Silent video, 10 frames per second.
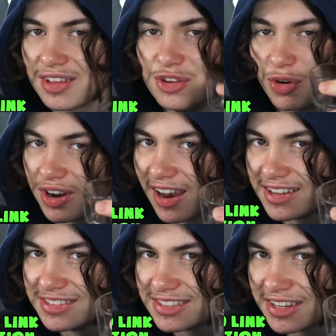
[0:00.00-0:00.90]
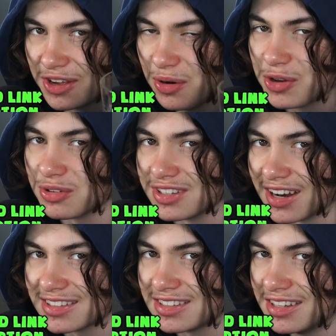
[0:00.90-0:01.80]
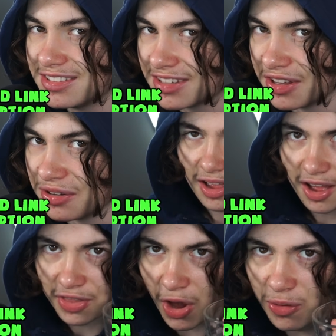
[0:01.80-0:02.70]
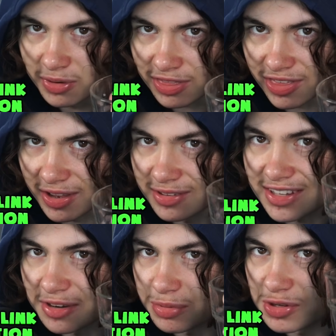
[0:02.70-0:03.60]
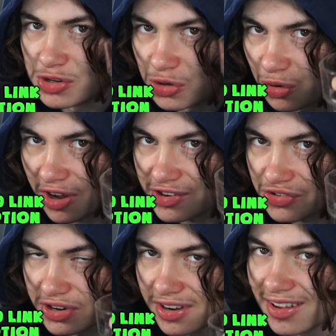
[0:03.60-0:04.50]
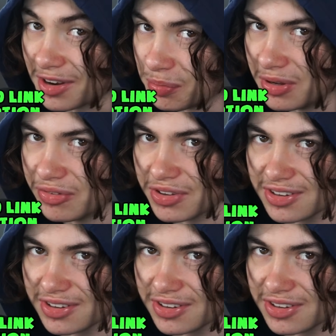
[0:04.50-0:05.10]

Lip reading: You got a license to kill, and your tenacity and skill are the only things standing between your country and oblivion.